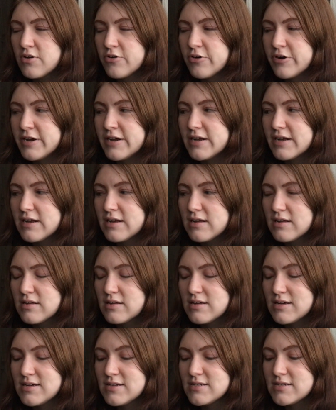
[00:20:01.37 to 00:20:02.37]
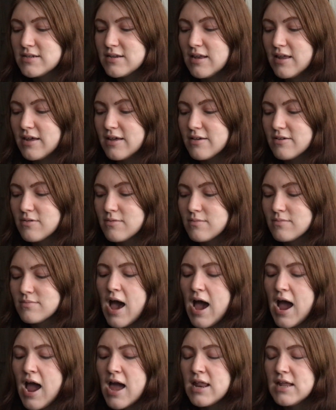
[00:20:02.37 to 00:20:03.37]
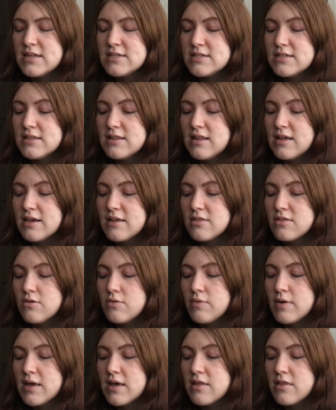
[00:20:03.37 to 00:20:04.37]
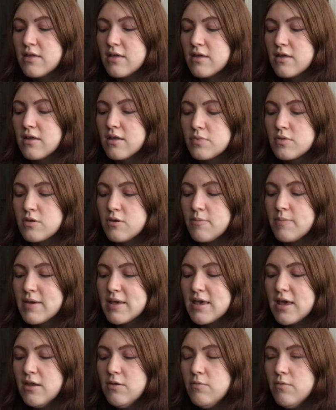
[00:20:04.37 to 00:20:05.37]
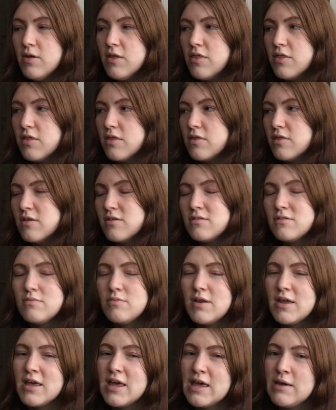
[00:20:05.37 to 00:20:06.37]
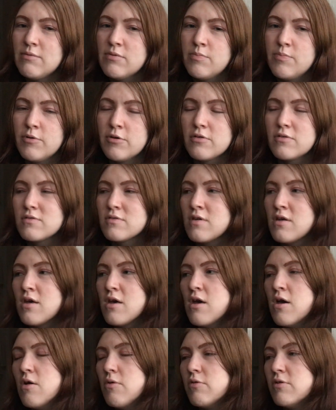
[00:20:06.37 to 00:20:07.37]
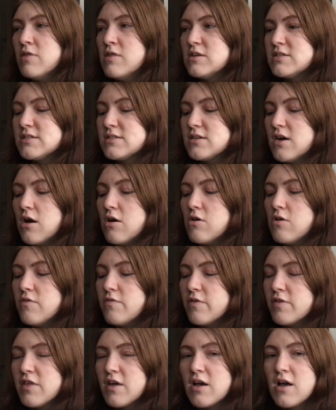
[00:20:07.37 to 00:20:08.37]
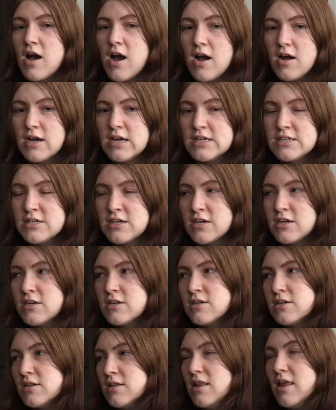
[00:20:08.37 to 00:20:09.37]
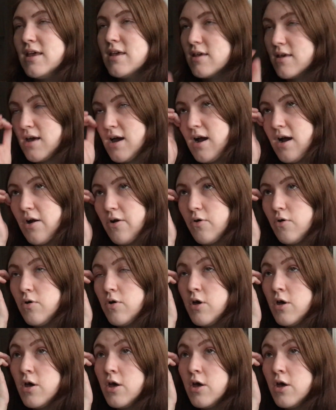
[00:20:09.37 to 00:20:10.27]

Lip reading: Craig. I didn't like him. And I didn't like the way that, to begin with, this is what I hate with books, when they start off with a character like Carol,